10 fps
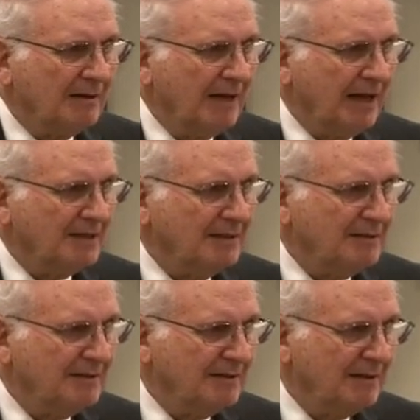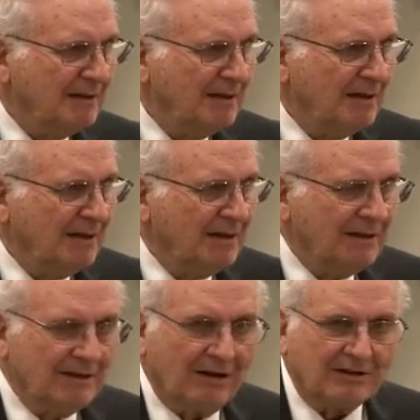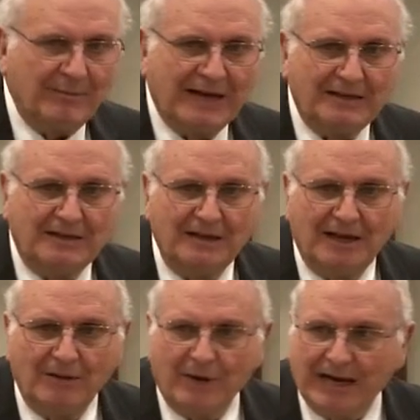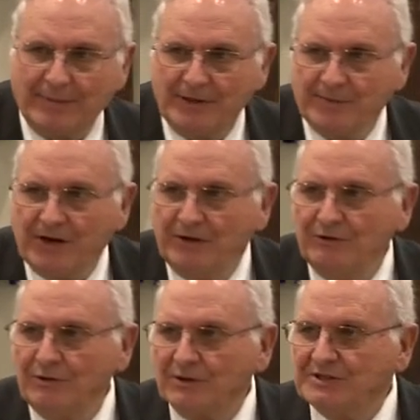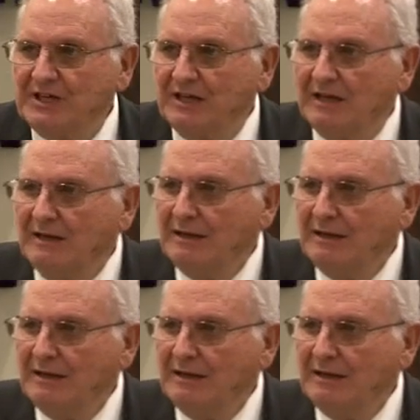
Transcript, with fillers: They talked about it today. What happened up there in New York City?